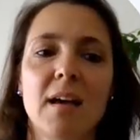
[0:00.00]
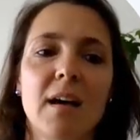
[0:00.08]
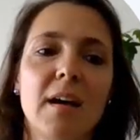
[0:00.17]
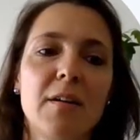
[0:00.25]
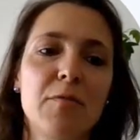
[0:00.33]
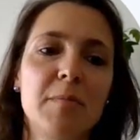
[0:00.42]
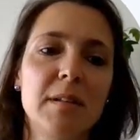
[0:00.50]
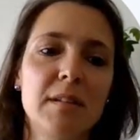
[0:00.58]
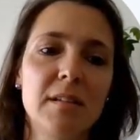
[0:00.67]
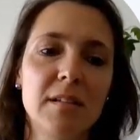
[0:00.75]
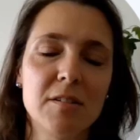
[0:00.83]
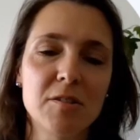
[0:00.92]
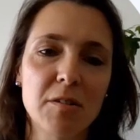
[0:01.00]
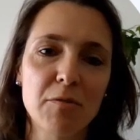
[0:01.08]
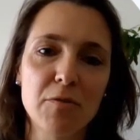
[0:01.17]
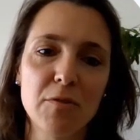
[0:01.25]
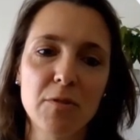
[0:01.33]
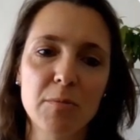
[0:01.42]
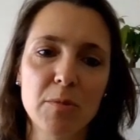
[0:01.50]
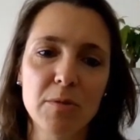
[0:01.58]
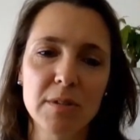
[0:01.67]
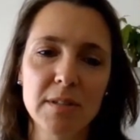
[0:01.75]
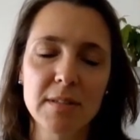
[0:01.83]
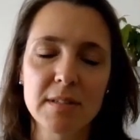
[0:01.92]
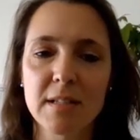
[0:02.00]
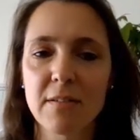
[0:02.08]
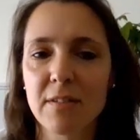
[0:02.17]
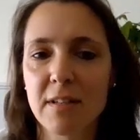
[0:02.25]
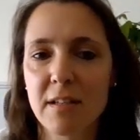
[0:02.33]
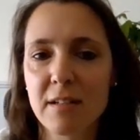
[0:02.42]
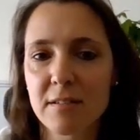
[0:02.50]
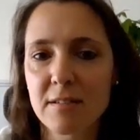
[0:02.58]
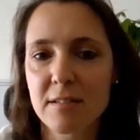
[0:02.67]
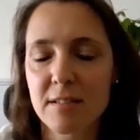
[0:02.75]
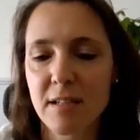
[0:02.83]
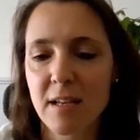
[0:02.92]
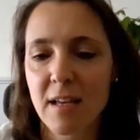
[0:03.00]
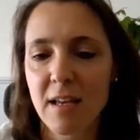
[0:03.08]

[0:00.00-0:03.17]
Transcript: I have been teaching for more than 7 years